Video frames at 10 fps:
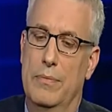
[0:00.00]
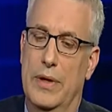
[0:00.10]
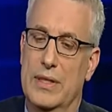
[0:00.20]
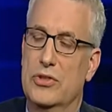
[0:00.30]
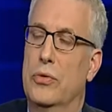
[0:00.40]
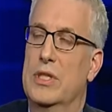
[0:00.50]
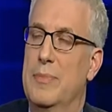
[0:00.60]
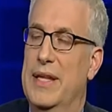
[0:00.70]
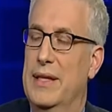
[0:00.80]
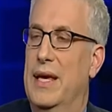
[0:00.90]
where
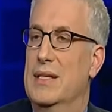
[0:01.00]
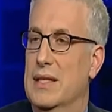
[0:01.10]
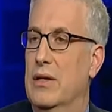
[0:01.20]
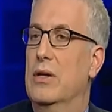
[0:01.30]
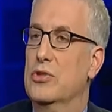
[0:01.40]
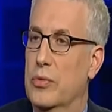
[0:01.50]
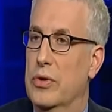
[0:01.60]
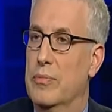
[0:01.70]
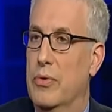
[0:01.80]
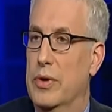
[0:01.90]
historians make the case that guns
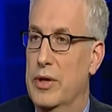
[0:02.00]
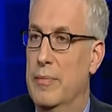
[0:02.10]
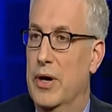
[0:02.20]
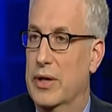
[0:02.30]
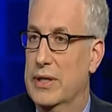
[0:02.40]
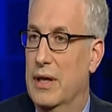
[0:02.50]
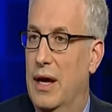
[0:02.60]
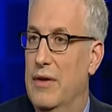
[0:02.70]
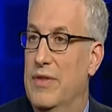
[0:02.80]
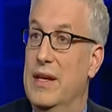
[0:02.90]
weren't important in American life,